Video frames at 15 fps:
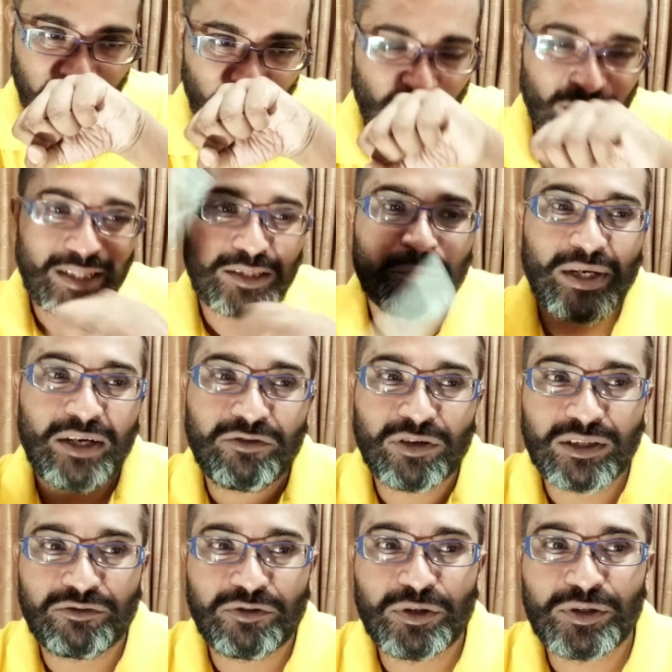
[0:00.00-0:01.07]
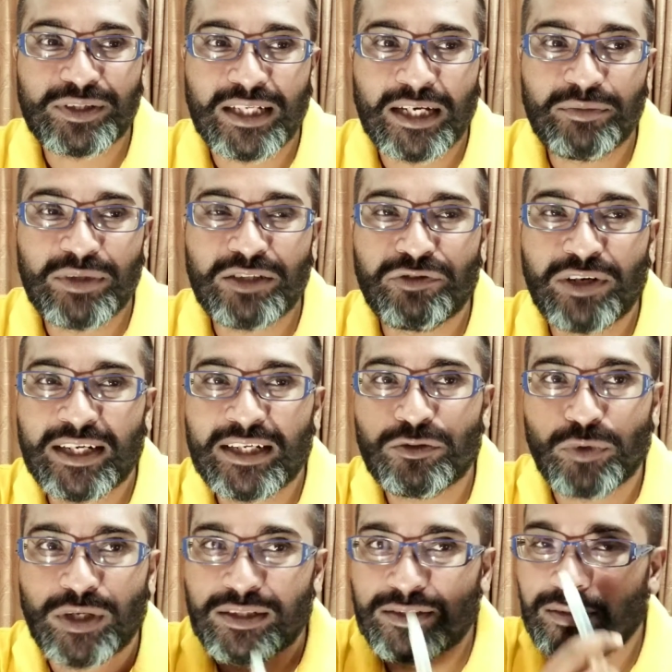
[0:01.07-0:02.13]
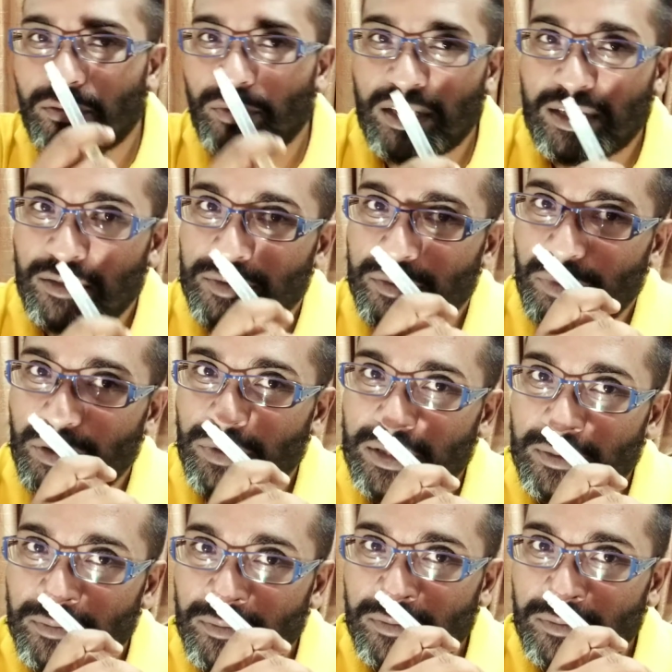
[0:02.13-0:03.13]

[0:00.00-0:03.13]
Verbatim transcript: So when I sprayed for the first time, this fragrance wel welcomes me with